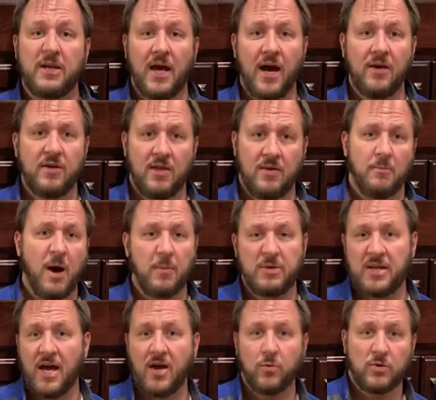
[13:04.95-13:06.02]
and dad, and then mom
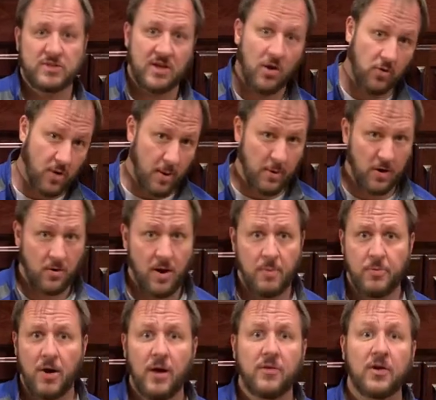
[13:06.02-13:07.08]
and dad will tell grandma and
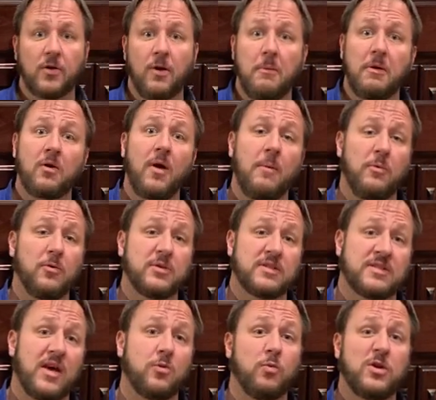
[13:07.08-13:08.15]
grandpa, and then grandma and grandpa will
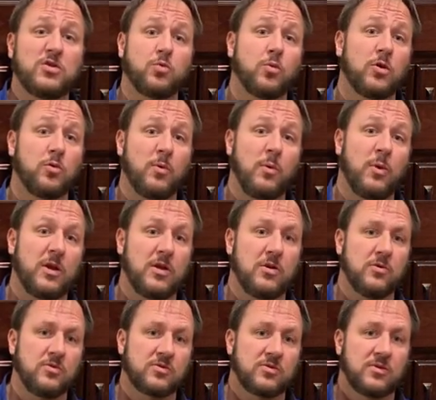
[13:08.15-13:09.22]
decide which word we want to
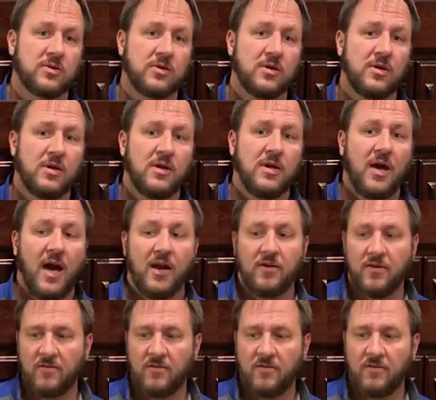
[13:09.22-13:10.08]
use. And